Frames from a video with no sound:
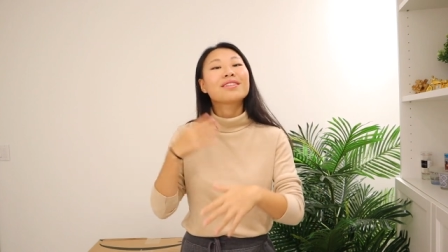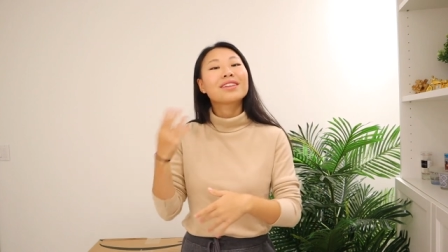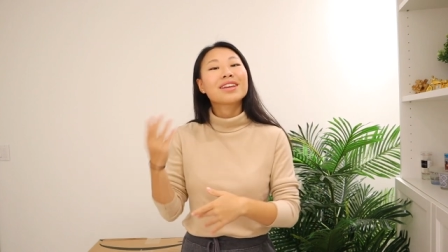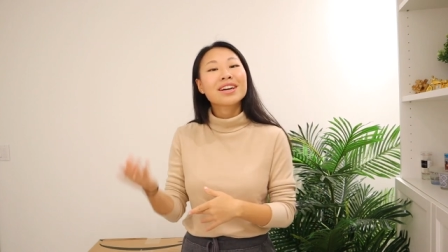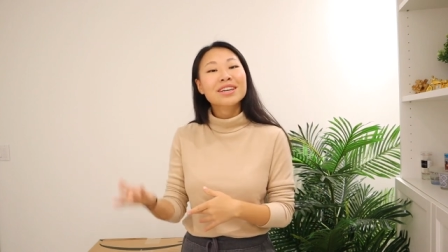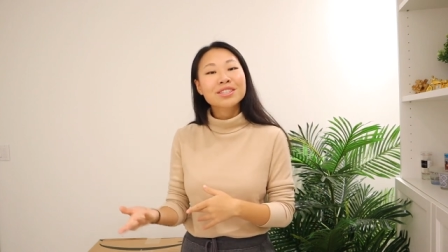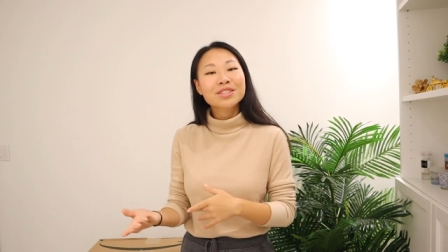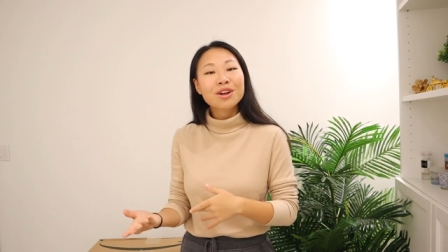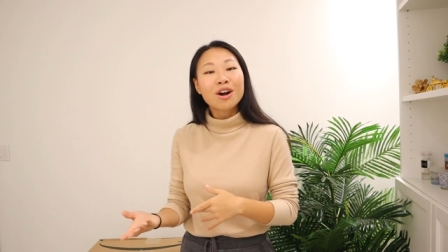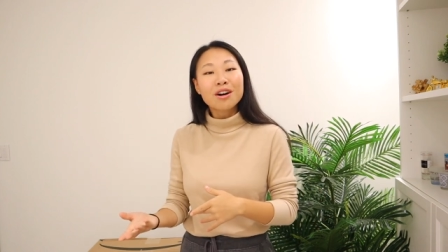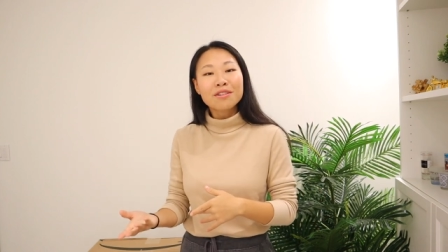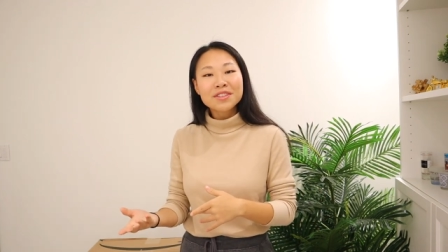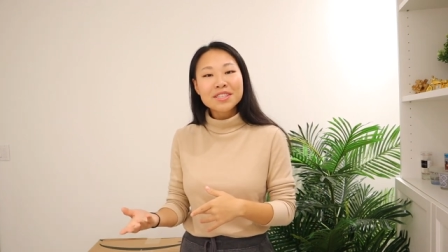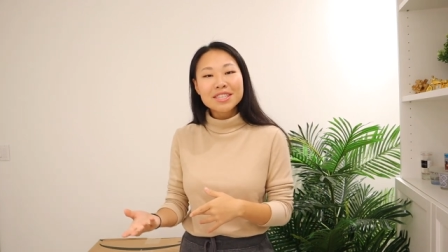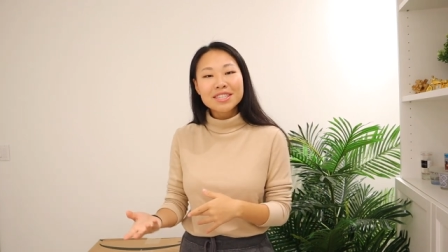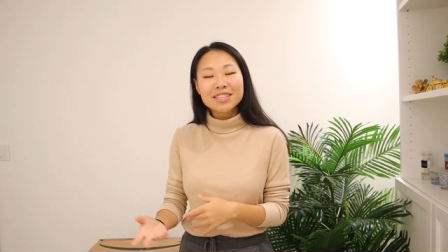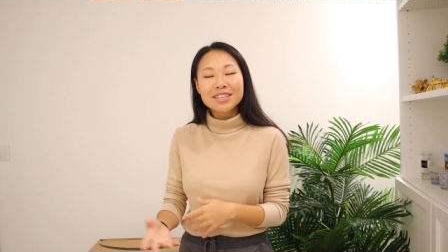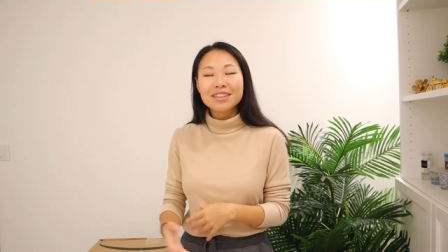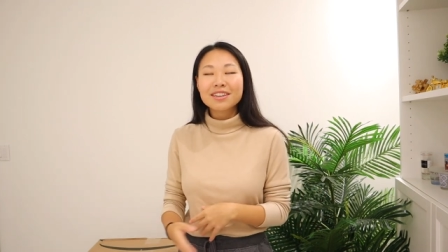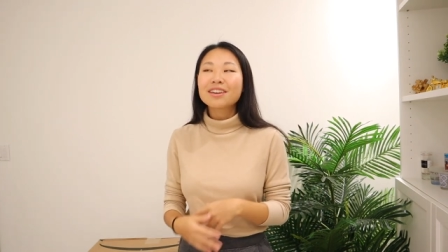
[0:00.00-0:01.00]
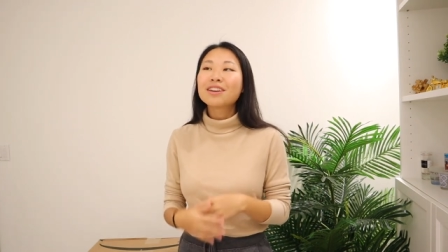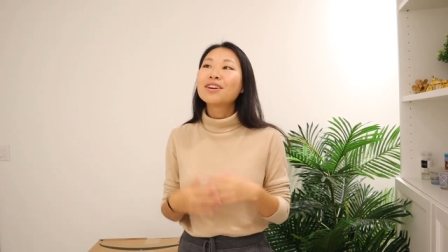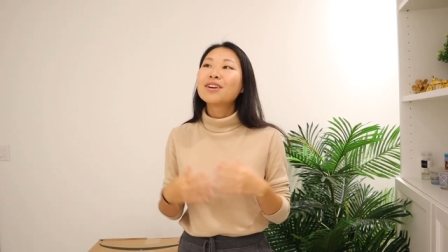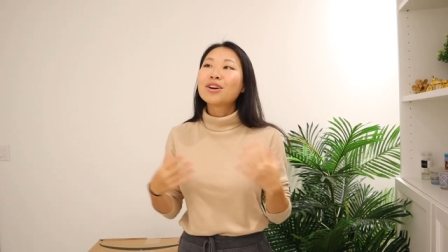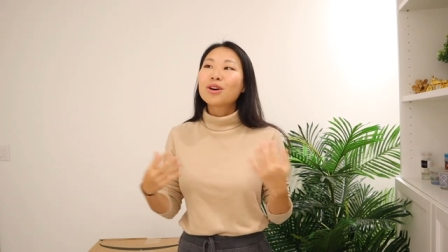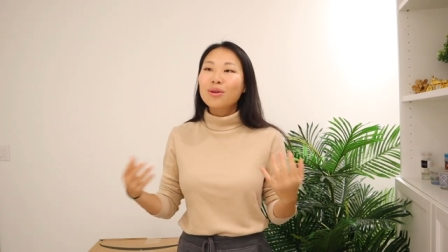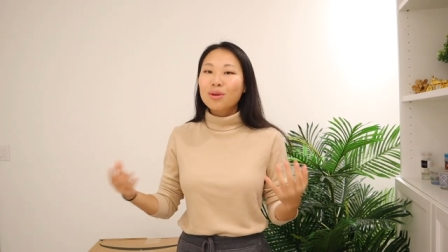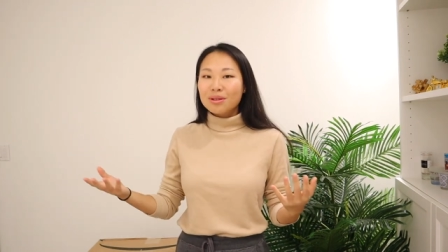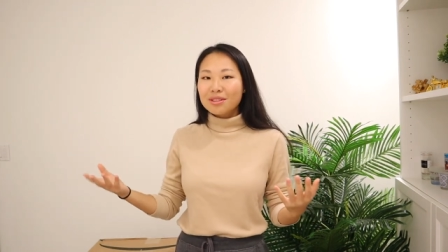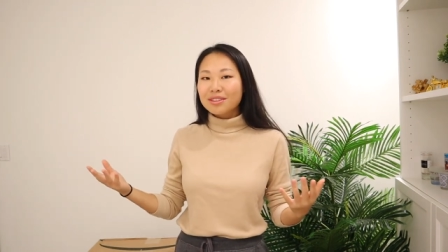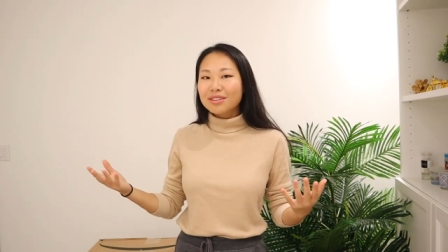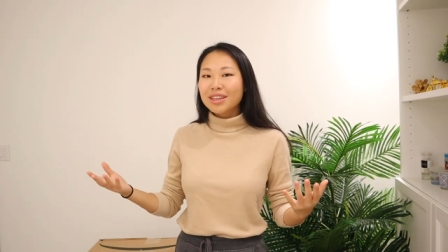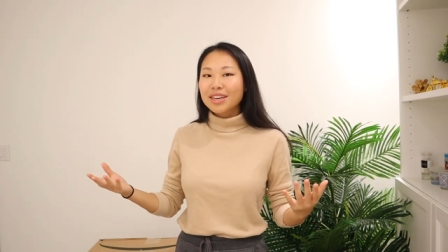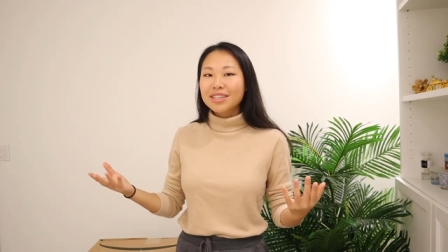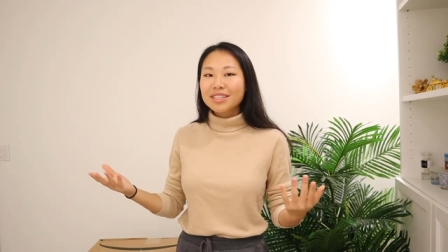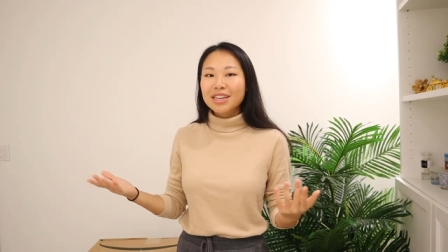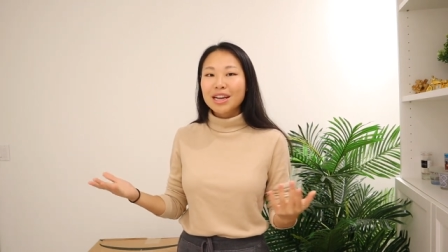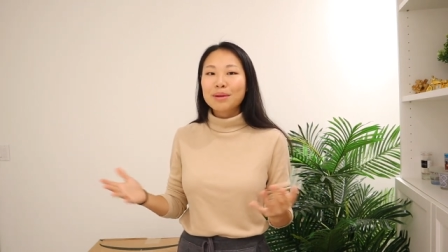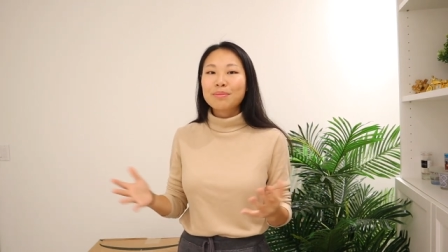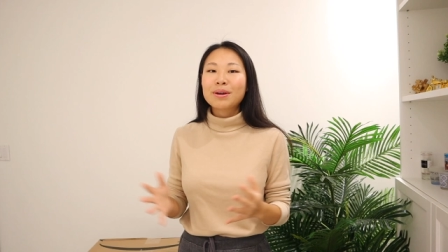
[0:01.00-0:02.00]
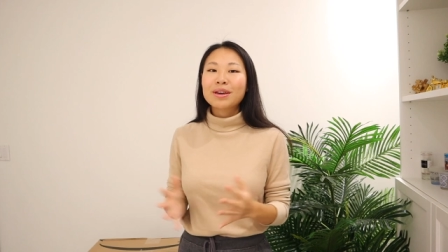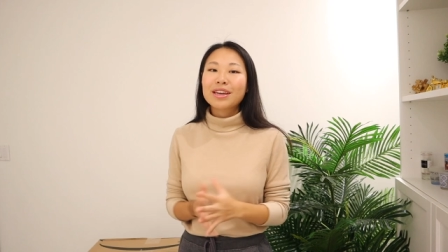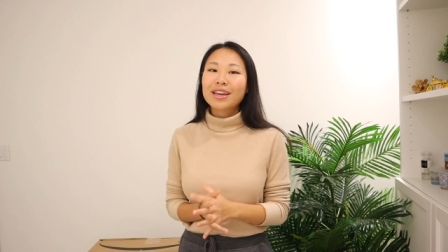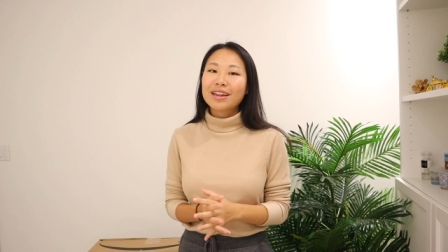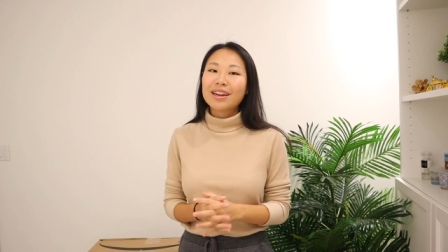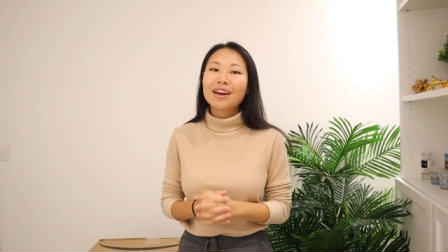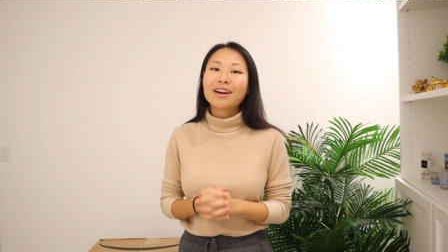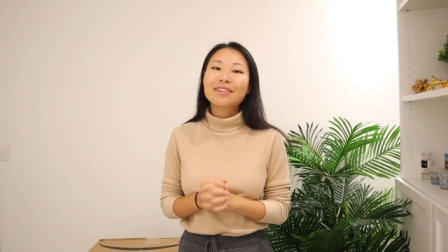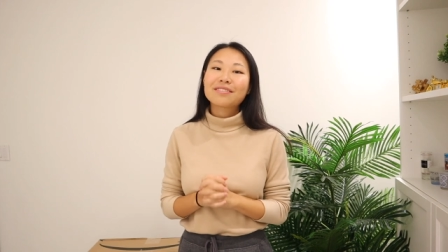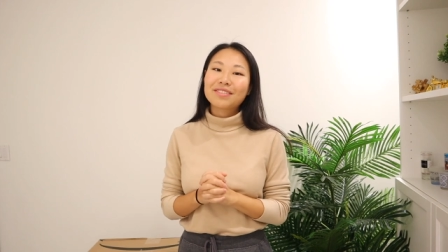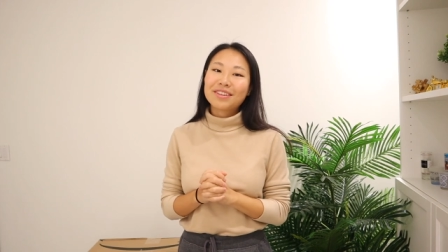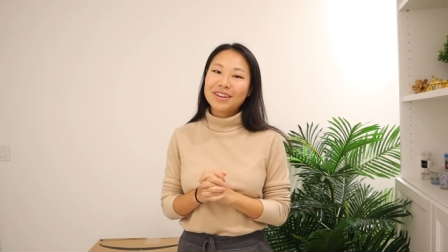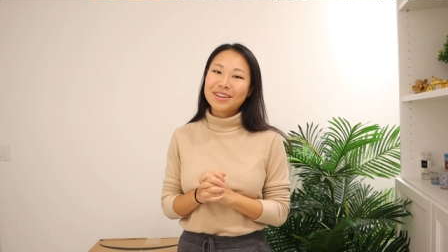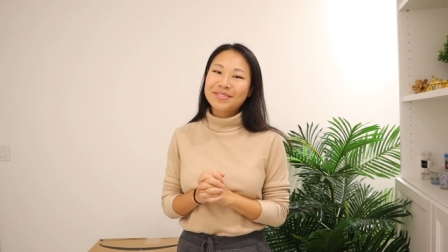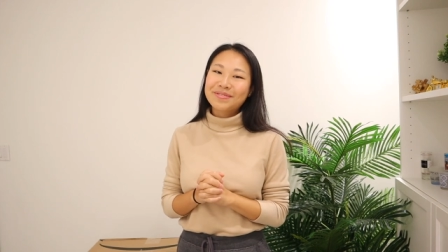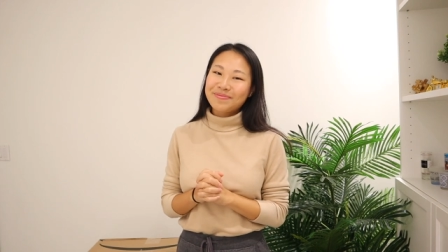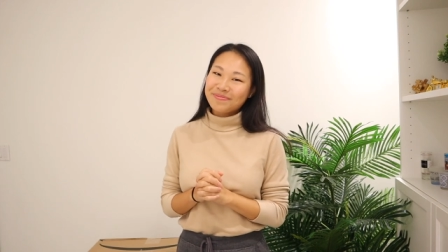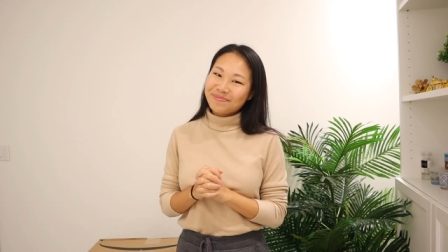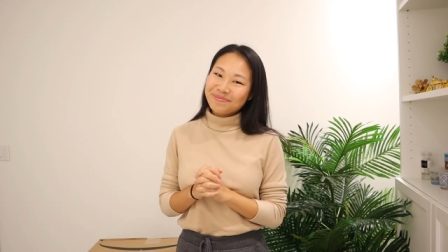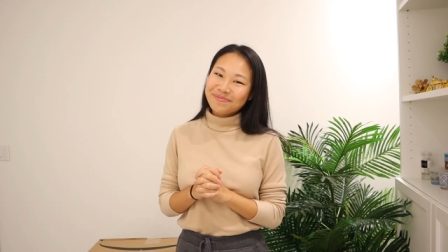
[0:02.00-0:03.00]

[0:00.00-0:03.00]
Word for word: next golf season or the next time I get out of here.